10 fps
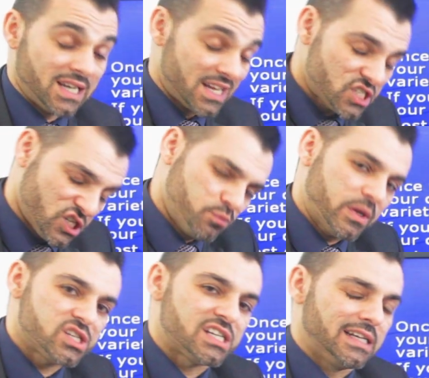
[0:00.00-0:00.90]

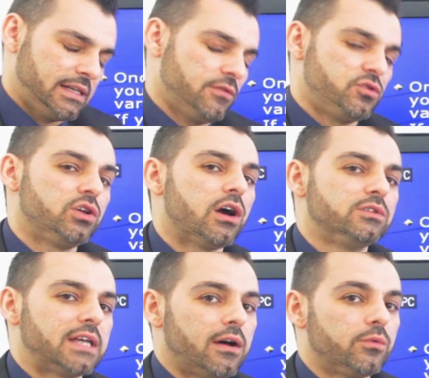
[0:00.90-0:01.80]
especially if you go
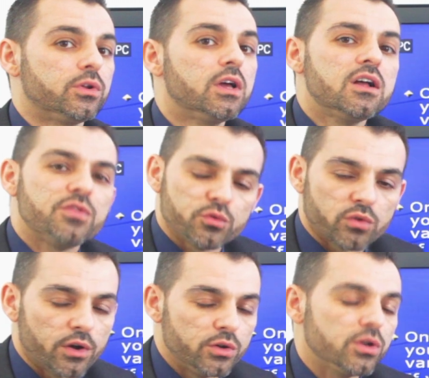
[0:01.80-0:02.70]
down the
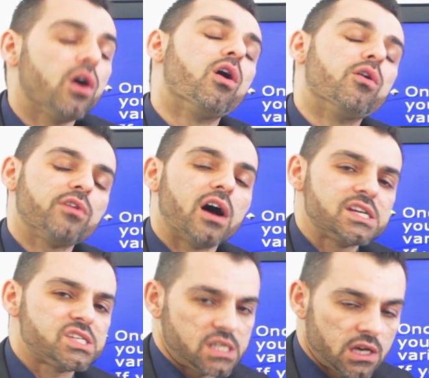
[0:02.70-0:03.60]
road of
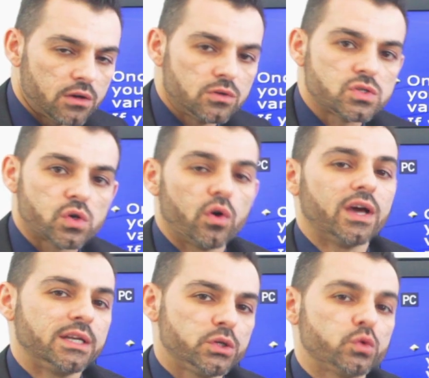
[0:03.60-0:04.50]
ICOs or
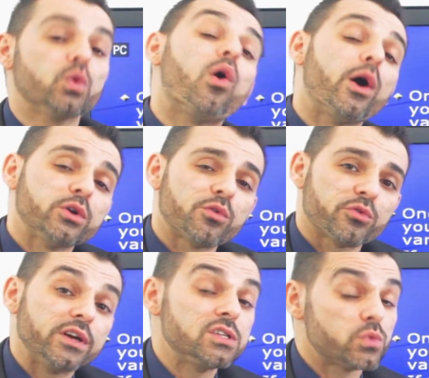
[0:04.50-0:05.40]
initial coin offerings,